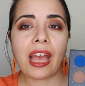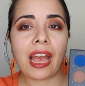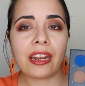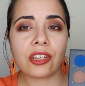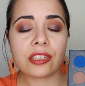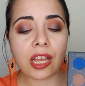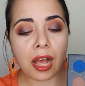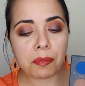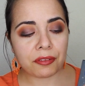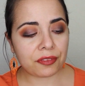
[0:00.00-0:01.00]
And on
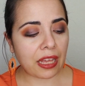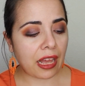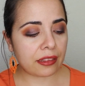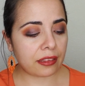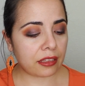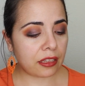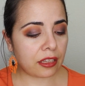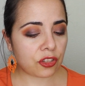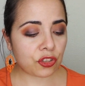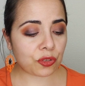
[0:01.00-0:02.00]
top of that,
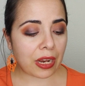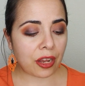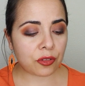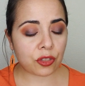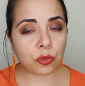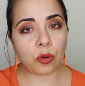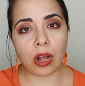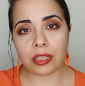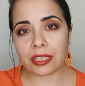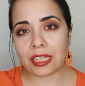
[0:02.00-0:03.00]
Shroud's
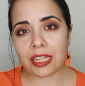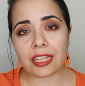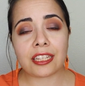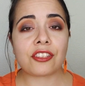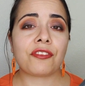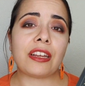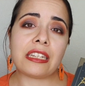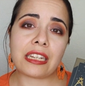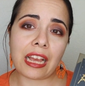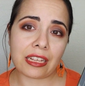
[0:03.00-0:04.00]
quality is
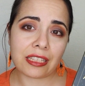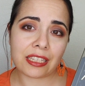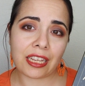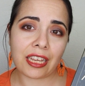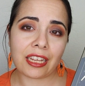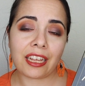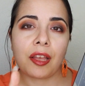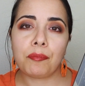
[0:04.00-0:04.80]
fantastic.